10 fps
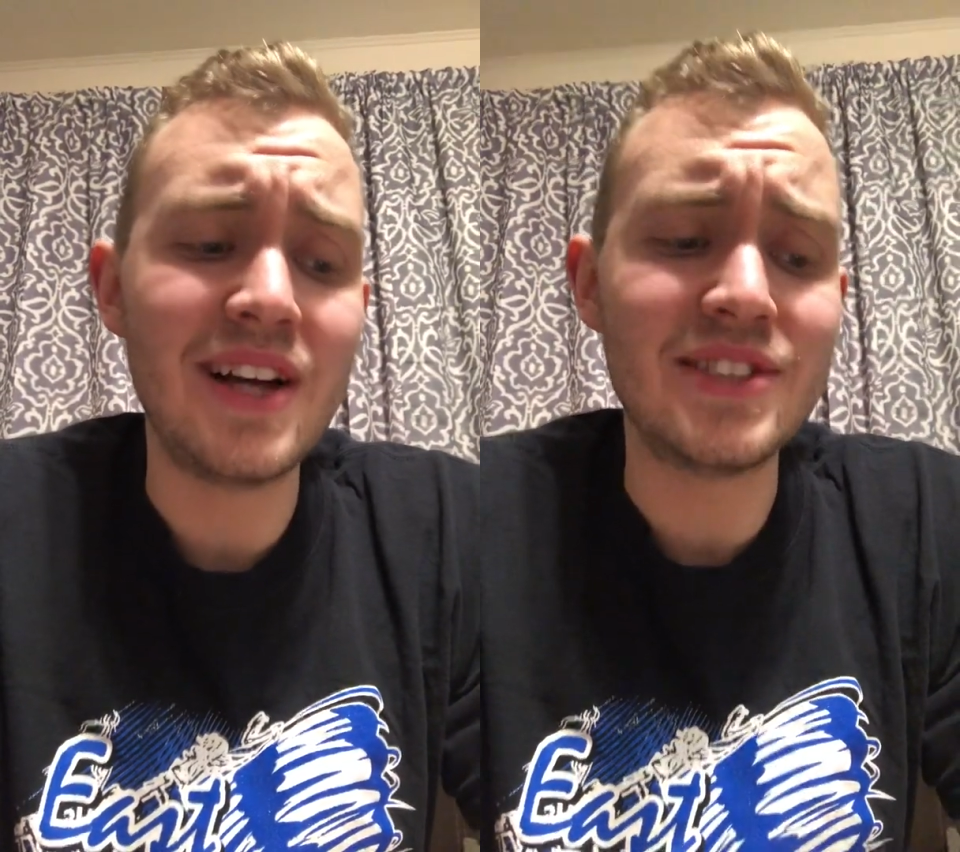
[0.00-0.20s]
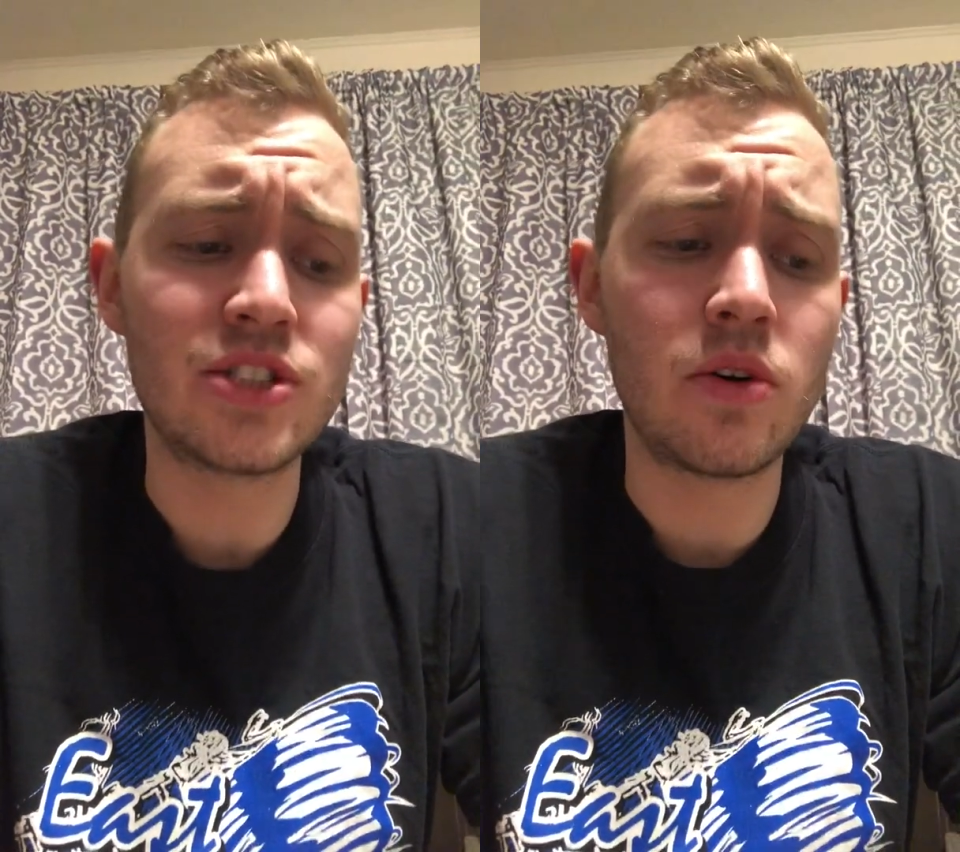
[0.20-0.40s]

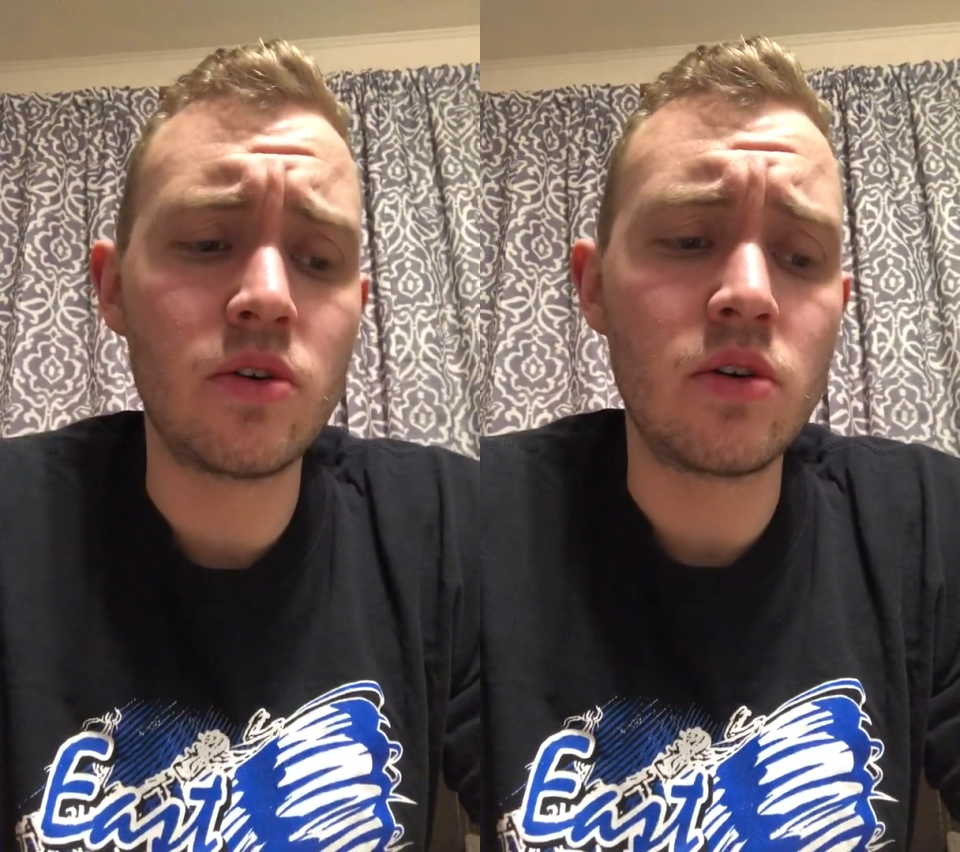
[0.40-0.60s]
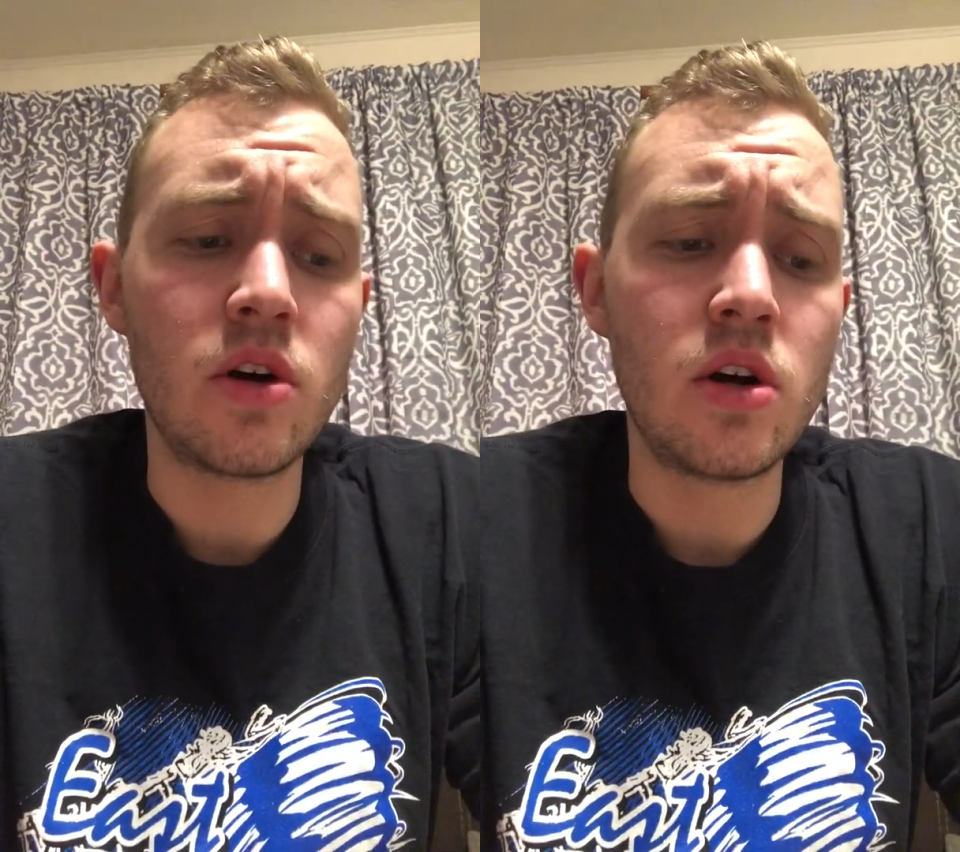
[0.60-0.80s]
And
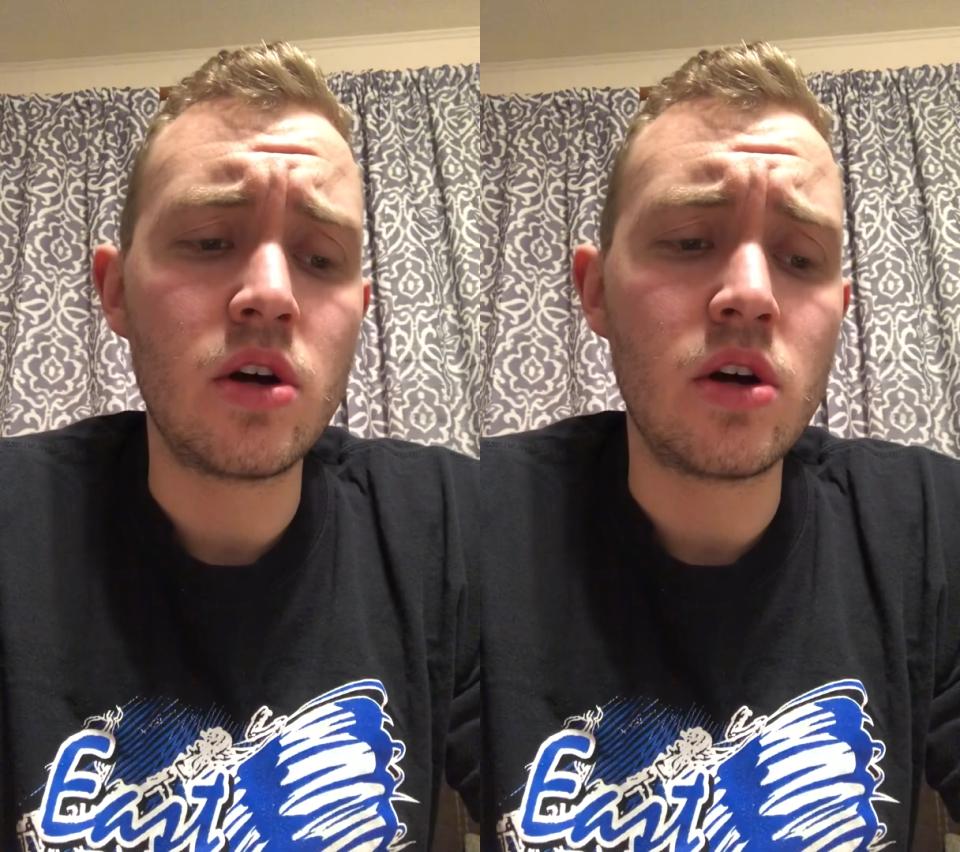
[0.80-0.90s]
so